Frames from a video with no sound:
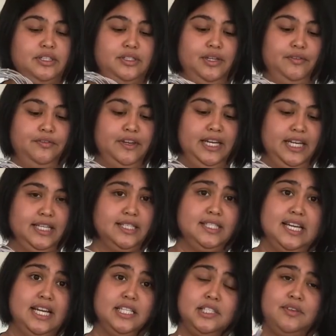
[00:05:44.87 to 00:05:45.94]
tube feeding
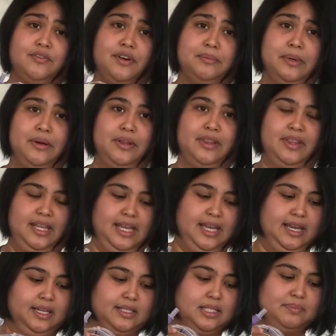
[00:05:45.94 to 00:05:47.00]
sets for both
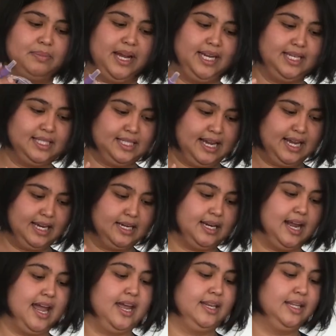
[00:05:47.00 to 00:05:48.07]
the spike set
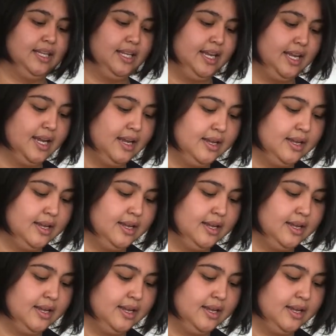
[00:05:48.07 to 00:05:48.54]
and the